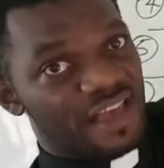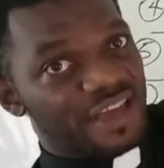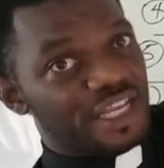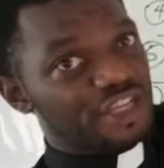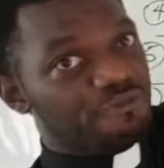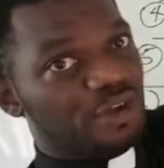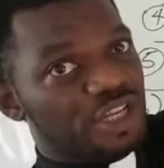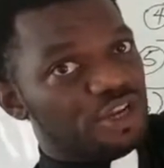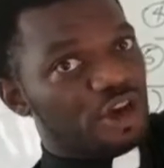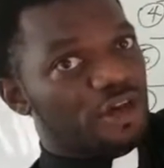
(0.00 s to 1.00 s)
and each
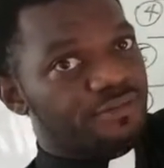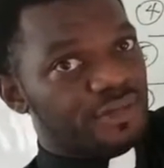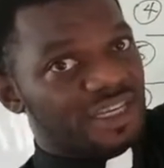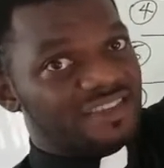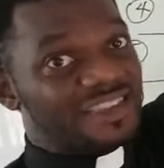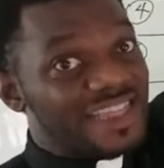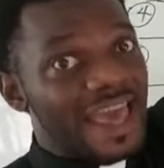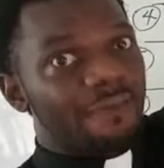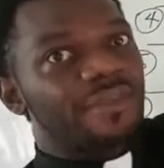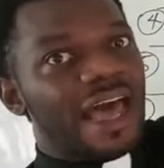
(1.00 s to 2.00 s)
polygon is
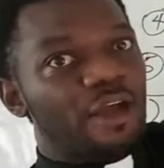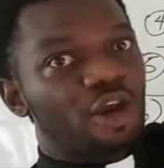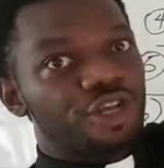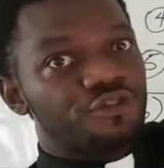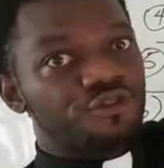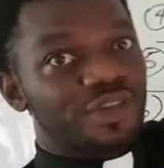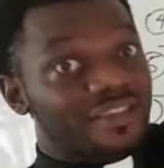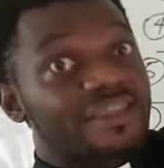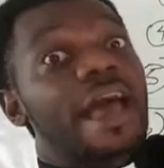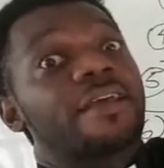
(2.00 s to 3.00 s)
named according to
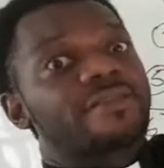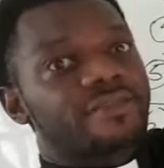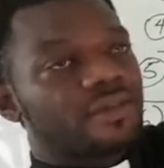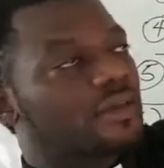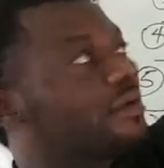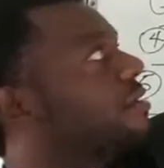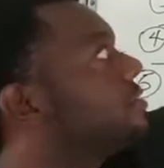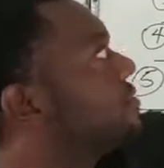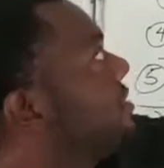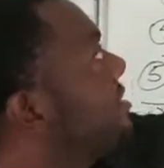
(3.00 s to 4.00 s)
the size.
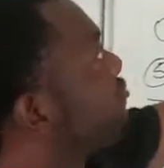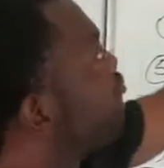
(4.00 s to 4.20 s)
See,